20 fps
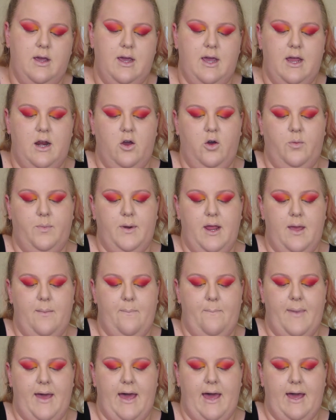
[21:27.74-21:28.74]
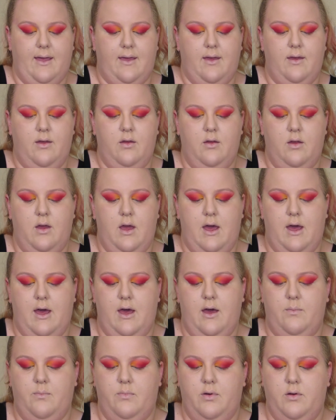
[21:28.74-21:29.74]
and open it back
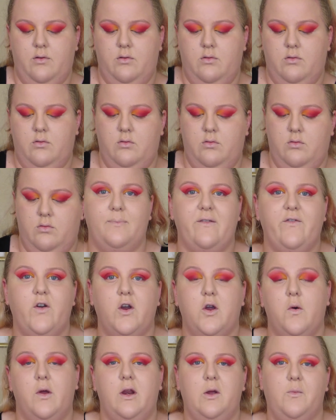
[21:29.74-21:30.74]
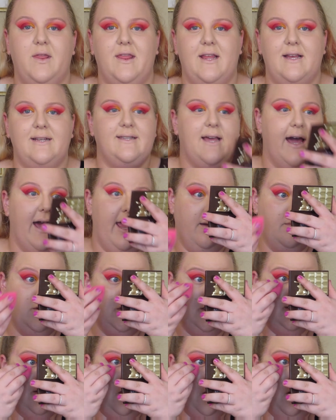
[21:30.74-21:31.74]
up. Before going in with this, I am
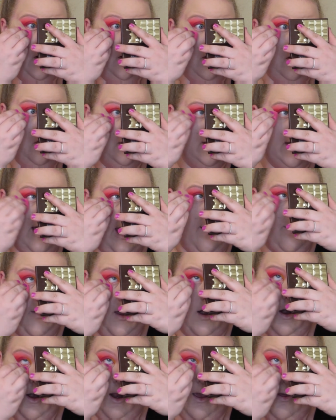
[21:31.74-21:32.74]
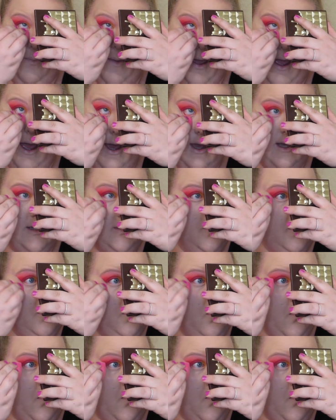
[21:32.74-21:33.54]
just going to tap underneath my eyes real